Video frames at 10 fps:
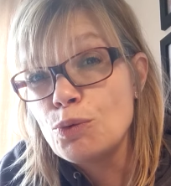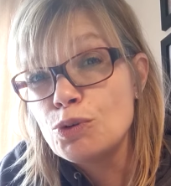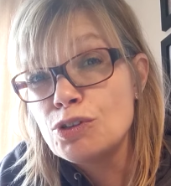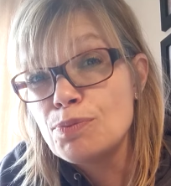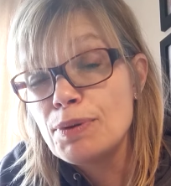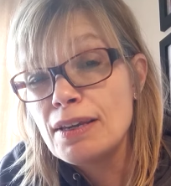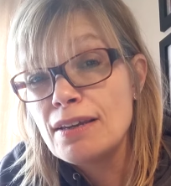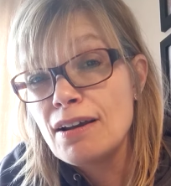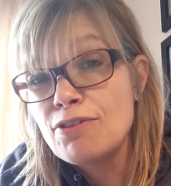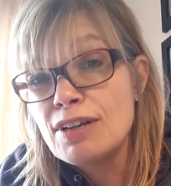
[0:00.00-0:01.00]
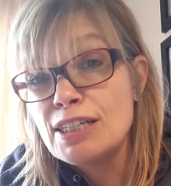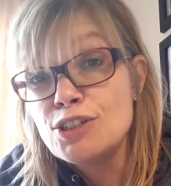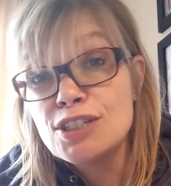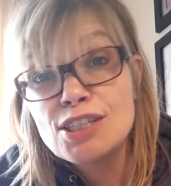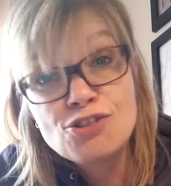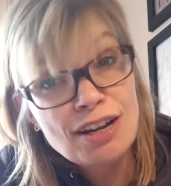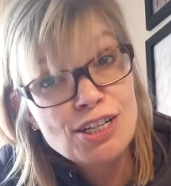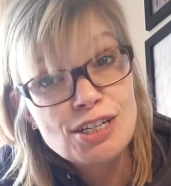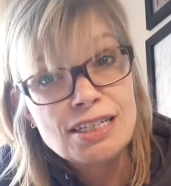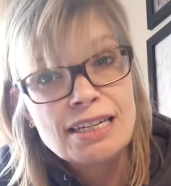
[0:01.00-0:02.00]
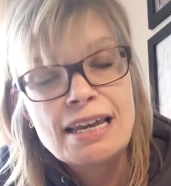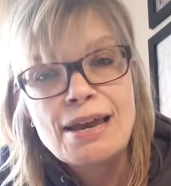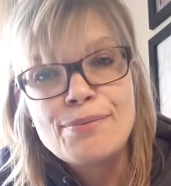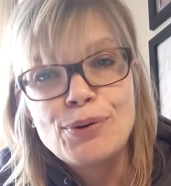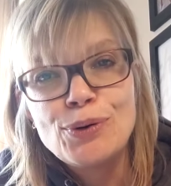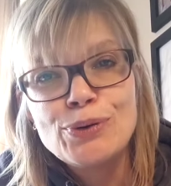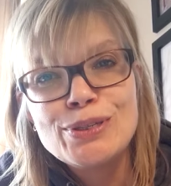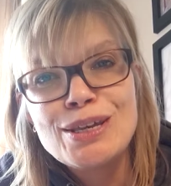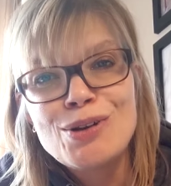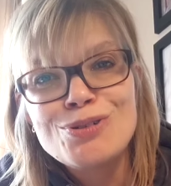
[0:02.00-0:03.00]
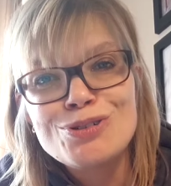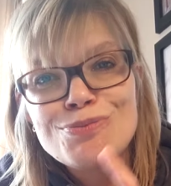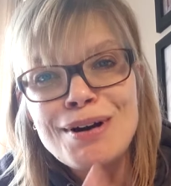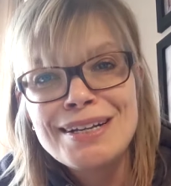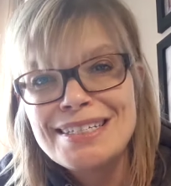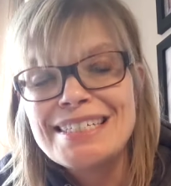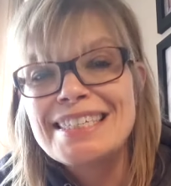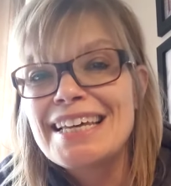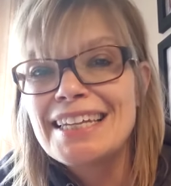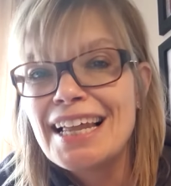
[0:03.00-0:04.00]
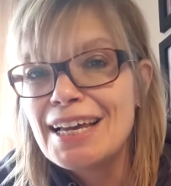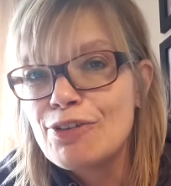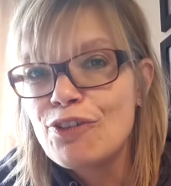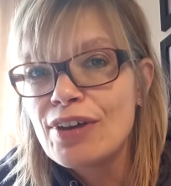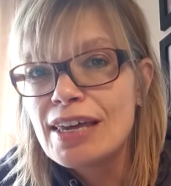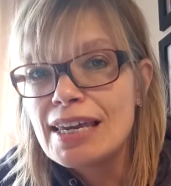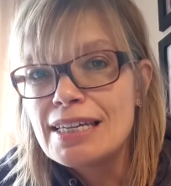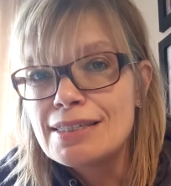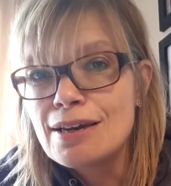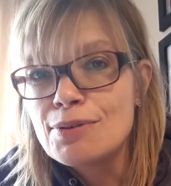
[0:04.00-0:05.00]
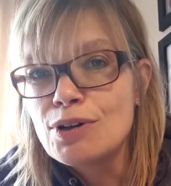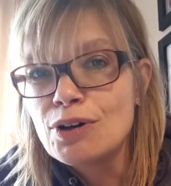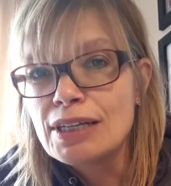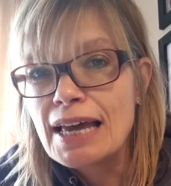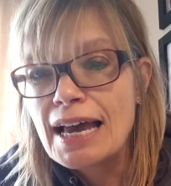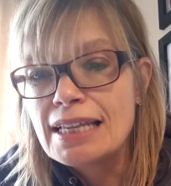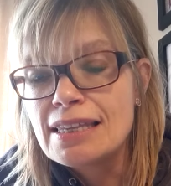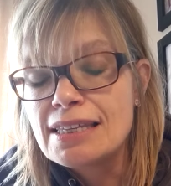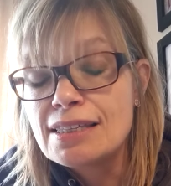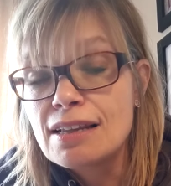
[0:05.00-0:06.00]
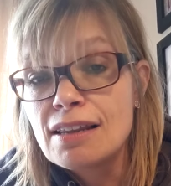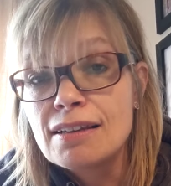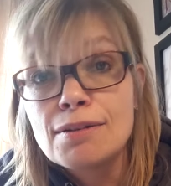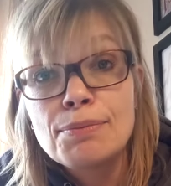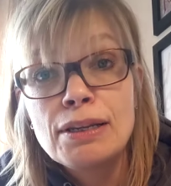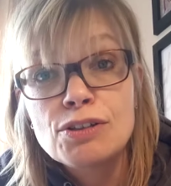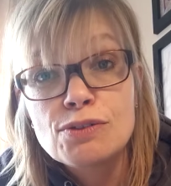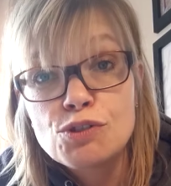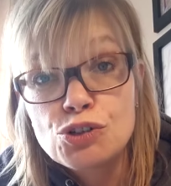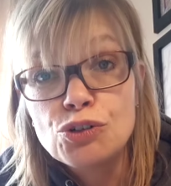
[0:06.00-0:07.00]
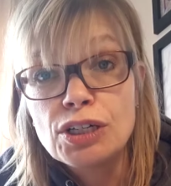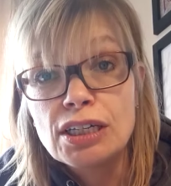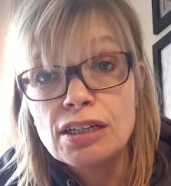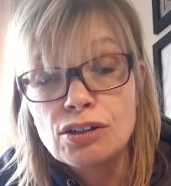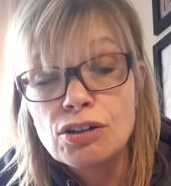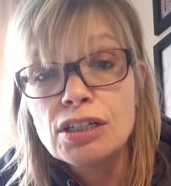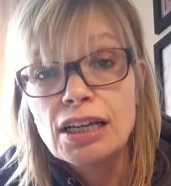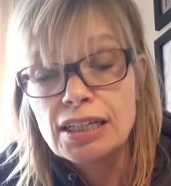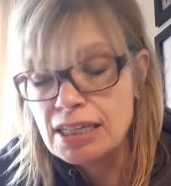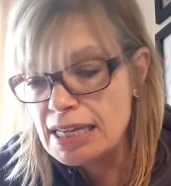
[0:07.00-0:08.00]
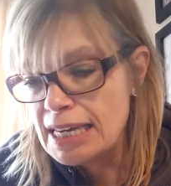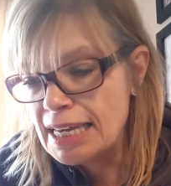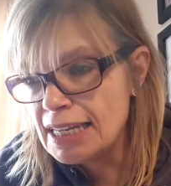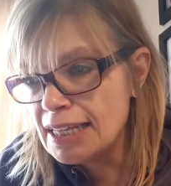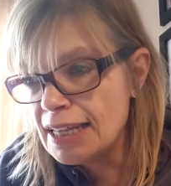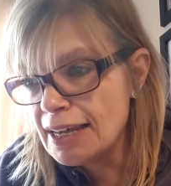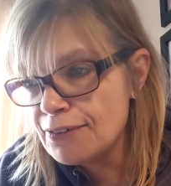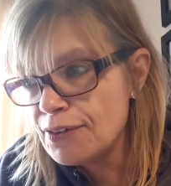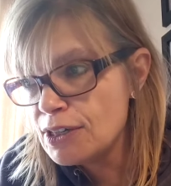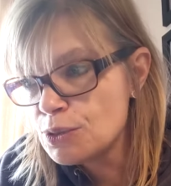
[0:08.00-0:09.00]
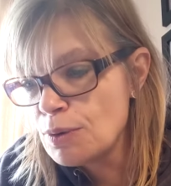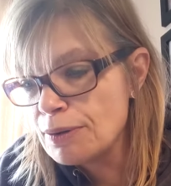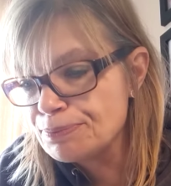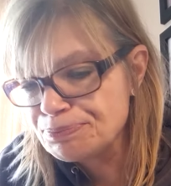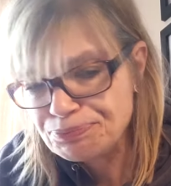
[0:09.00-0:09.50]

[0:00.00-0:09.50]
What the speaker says: would be a really good distraction, but also would remind us that life is going on and there can be lots of joy and colour in our life as well.